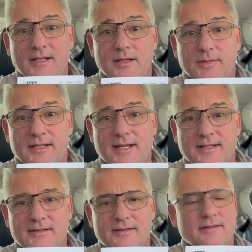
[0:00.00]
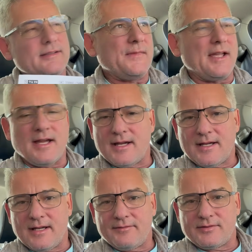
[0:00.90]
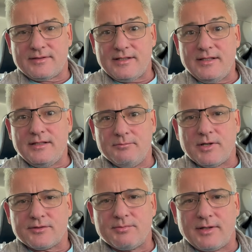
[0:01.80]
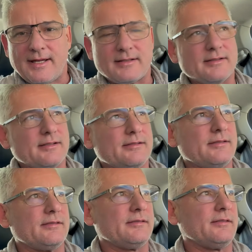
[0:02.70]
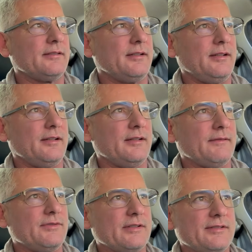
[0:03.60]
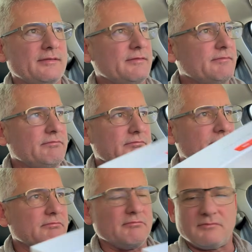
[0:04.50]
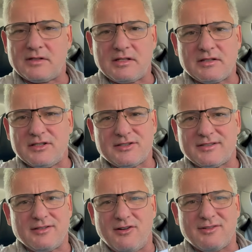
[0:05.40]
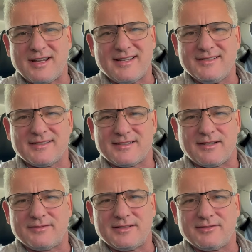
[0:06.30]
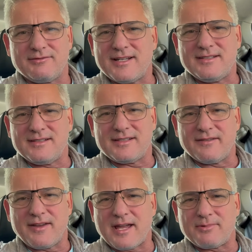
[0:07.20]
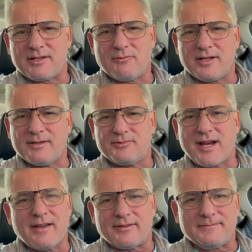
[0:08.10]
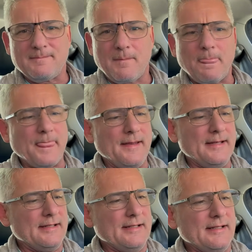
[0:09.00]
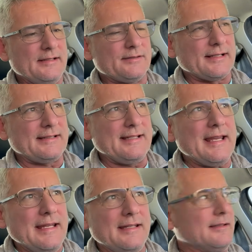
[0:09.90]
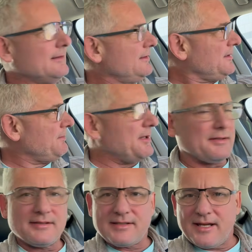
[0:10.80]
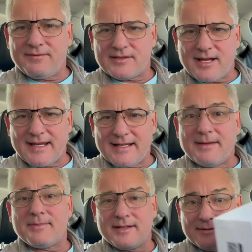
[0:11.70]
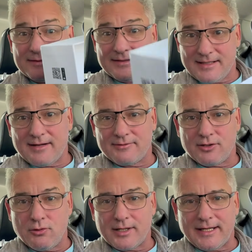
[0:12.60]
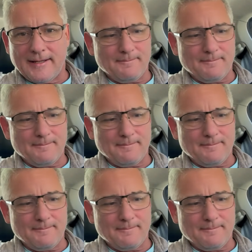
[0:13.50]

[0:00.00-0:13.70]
Because I've seen multiple accidents. And there's just all kinds of stuff, just crazy stuff happening while I'm driving. So I think to be on the safe side, I better start recording it.